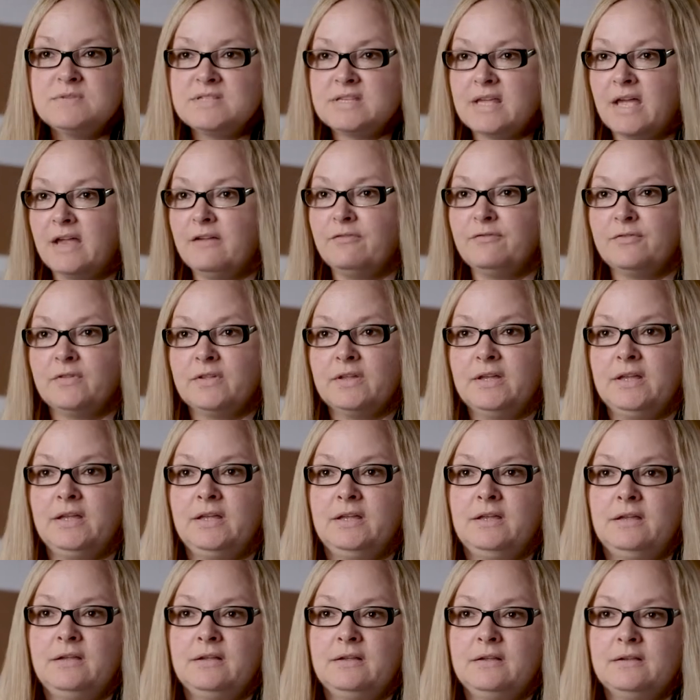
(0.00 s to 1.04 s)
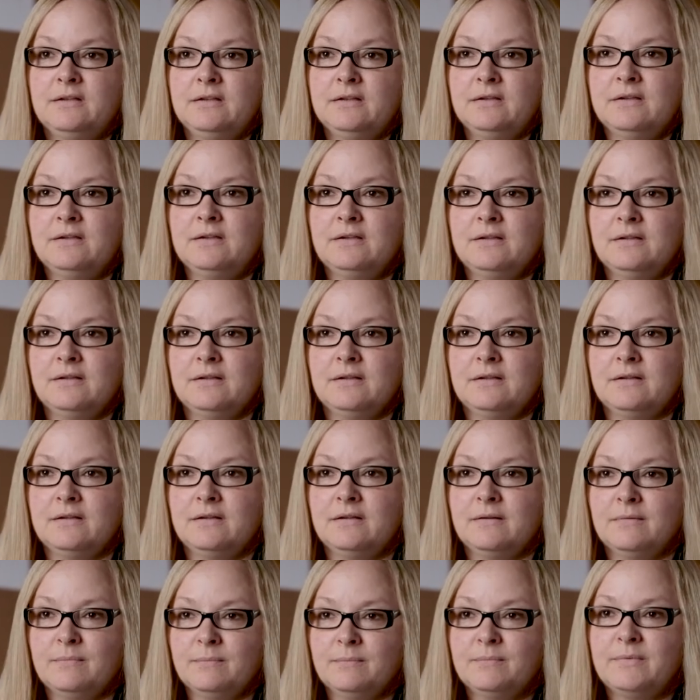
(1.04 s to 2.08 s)
safely,
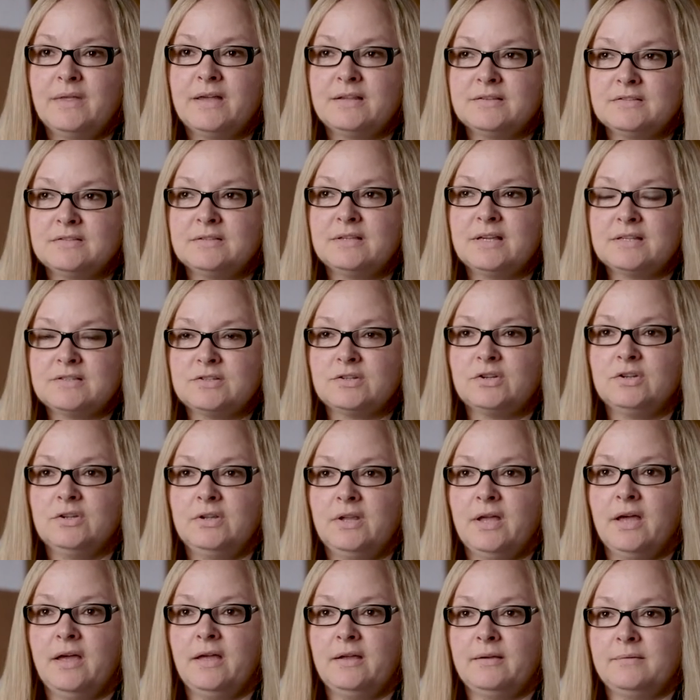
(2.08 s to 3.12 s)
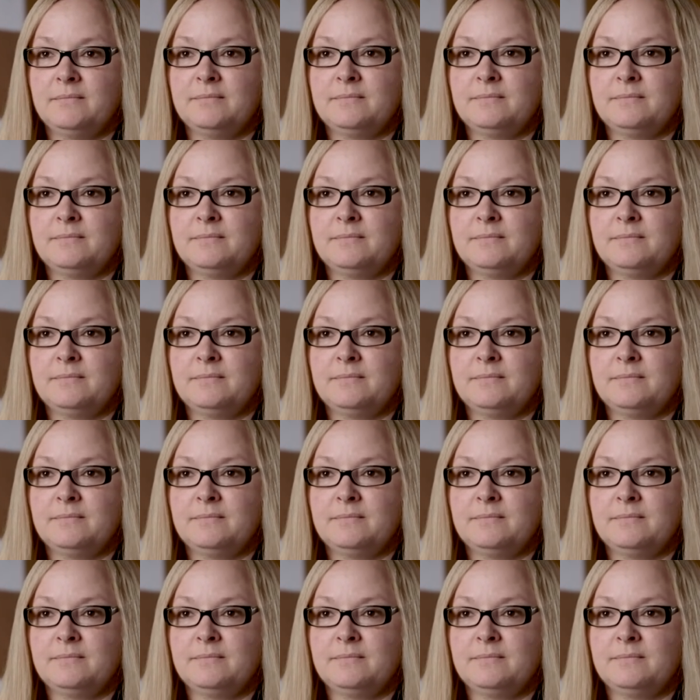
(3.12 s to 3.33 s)
that's a good day.